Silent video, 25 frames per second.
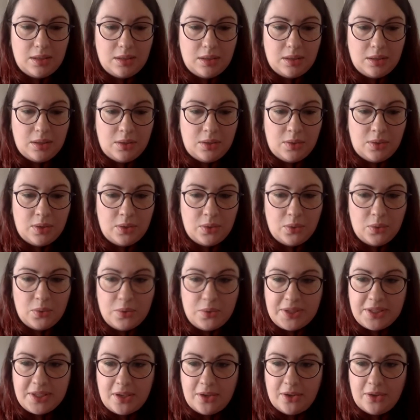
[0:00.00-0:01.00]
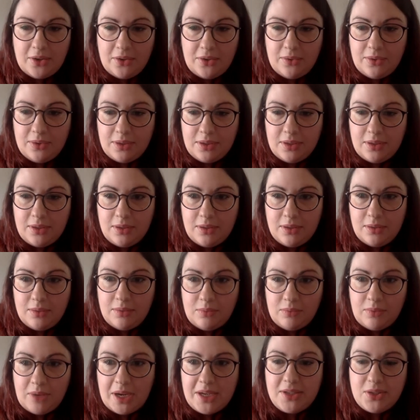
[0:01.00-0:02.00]
You can also
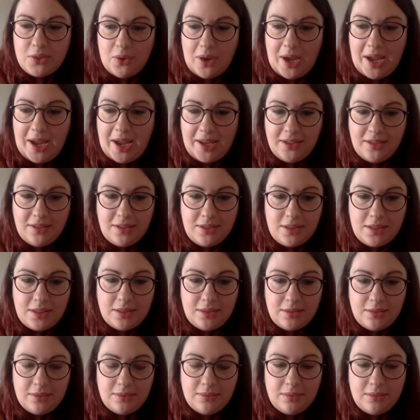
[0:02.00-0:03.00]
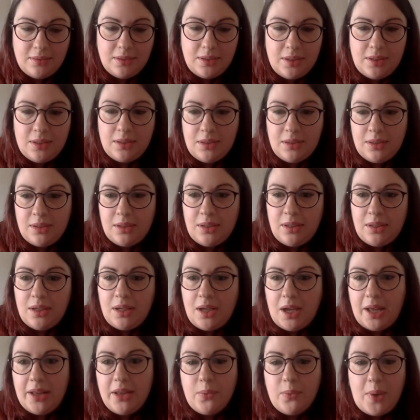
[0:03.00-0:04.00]
raise your hand.
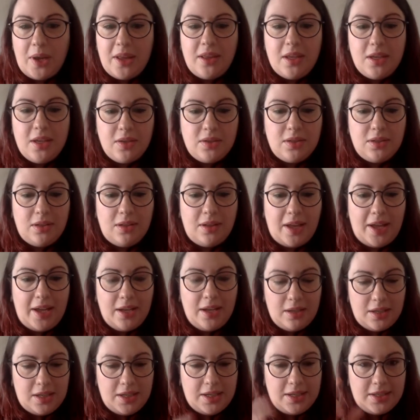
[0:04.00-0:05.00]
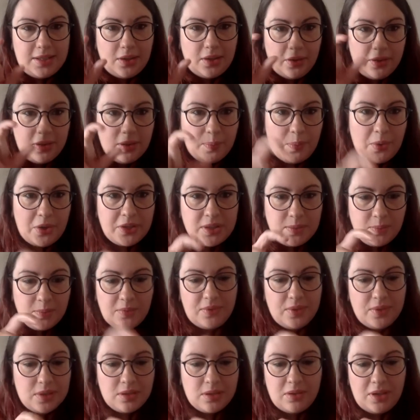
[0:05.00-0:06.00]
And the way that you do that is on the bottom of
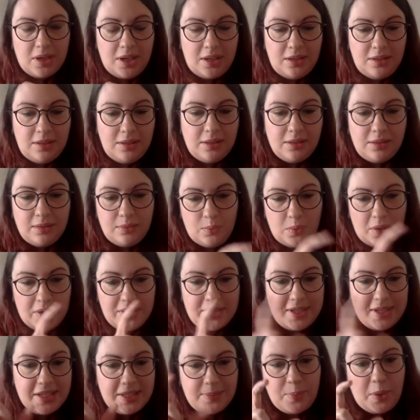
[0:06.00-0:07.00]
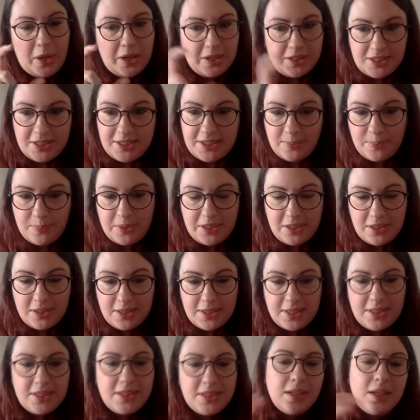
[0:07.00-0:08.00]
the screen where it says
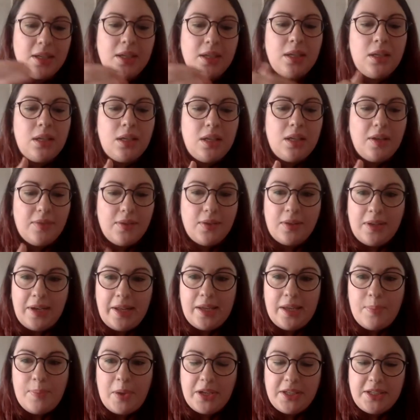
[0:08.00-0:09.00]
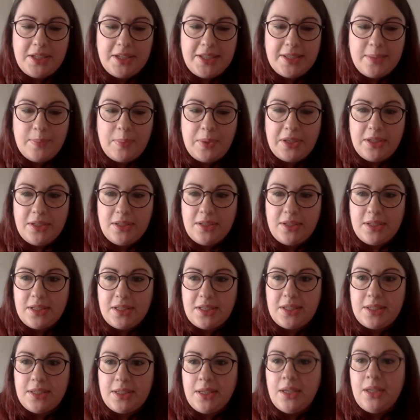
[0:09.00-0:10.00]
participants. If you click
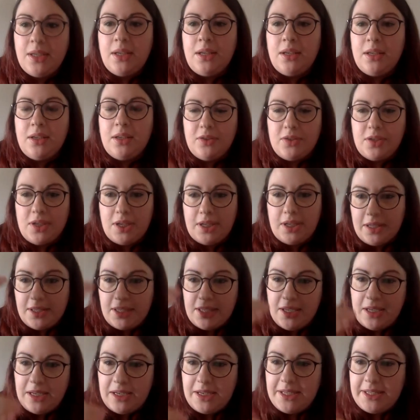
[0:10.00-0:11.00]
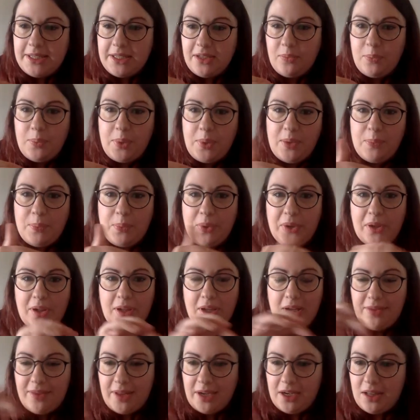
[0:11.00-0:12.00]
participants, you should see a list of people,
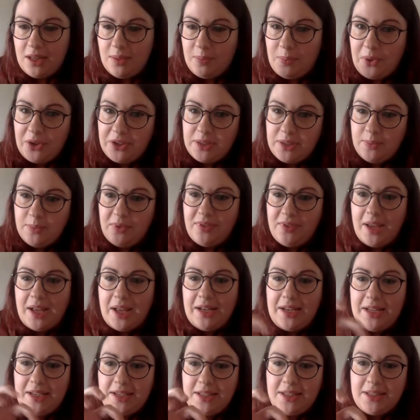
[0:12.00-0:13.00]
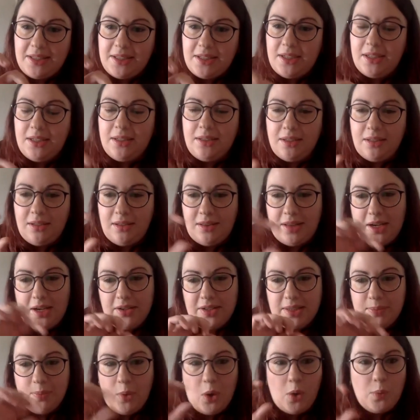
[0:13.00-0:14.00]
and then at the bottom of that list, there are
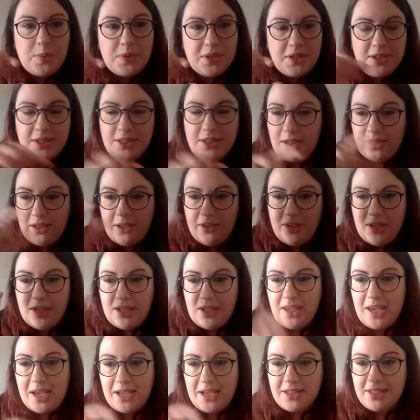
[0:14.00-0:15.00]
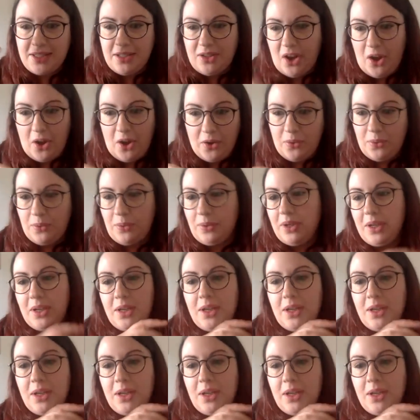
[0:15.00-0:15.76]
some options including yes, no,